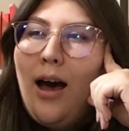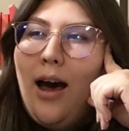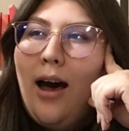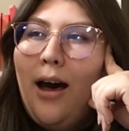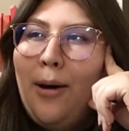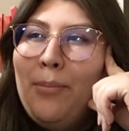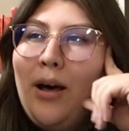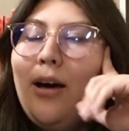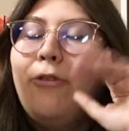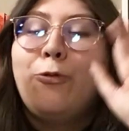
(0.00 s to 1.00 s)

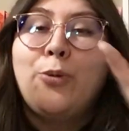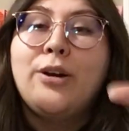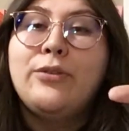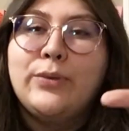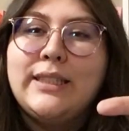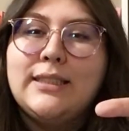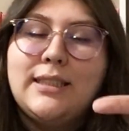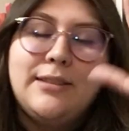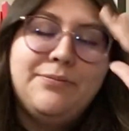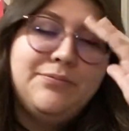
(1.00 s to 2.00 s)
For whatever
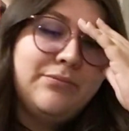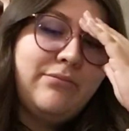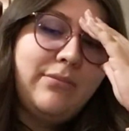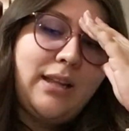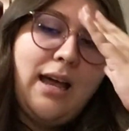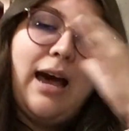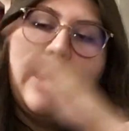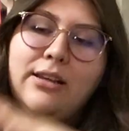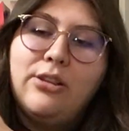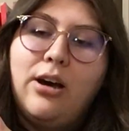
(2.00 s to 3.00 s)
reason,
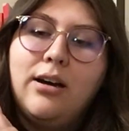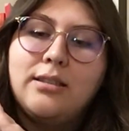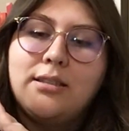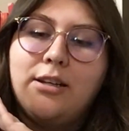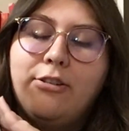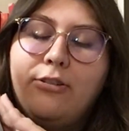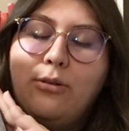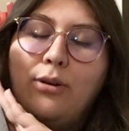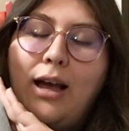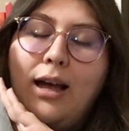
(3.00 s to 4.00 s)
I thought,
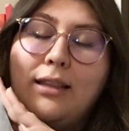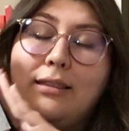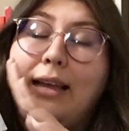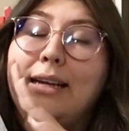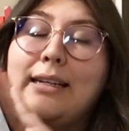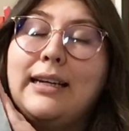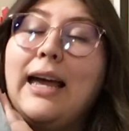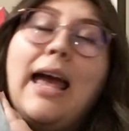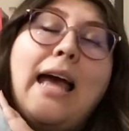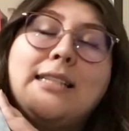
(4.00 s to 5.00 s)
like,
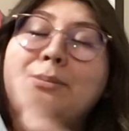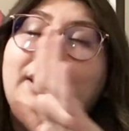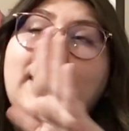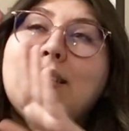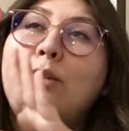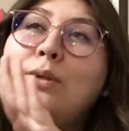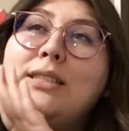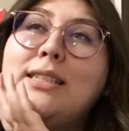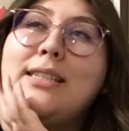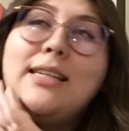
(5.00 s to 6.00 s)
to be honest, it
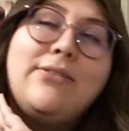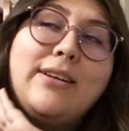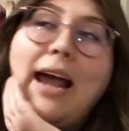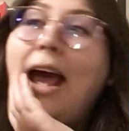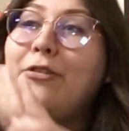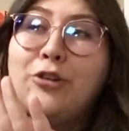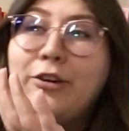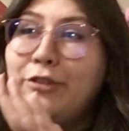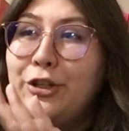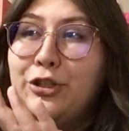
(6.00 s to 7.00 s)
wasn't even after I
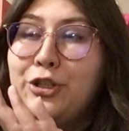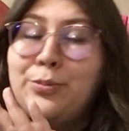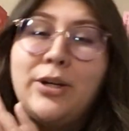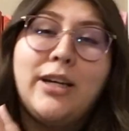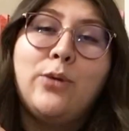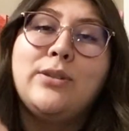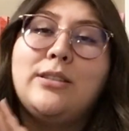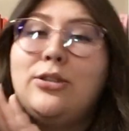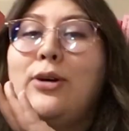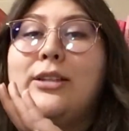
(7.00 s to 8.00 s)
finished this book. It was
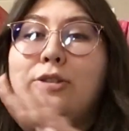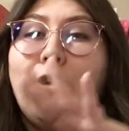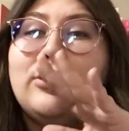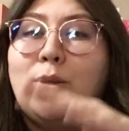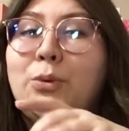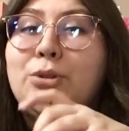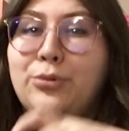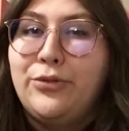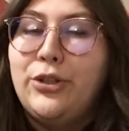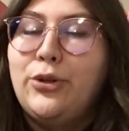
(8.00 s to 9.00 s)
till I saw someone's
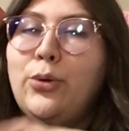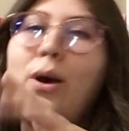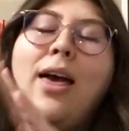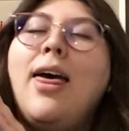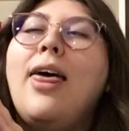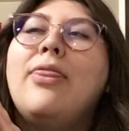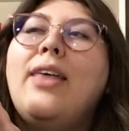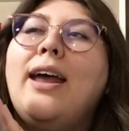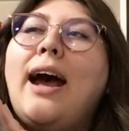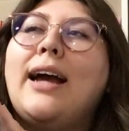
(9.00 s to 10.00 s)
review
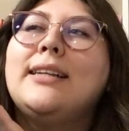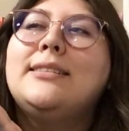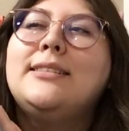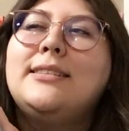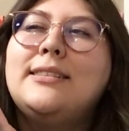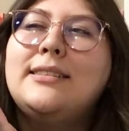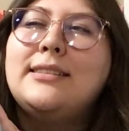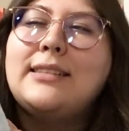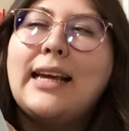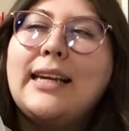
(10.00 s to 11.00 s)
that I
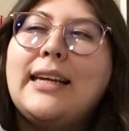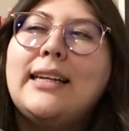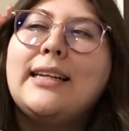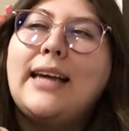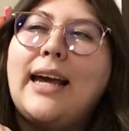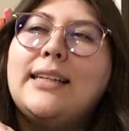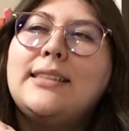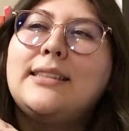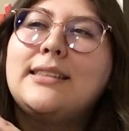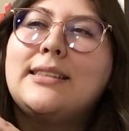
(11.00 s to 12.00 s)
second
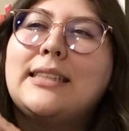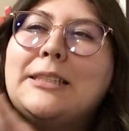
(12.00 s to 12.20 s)
guessed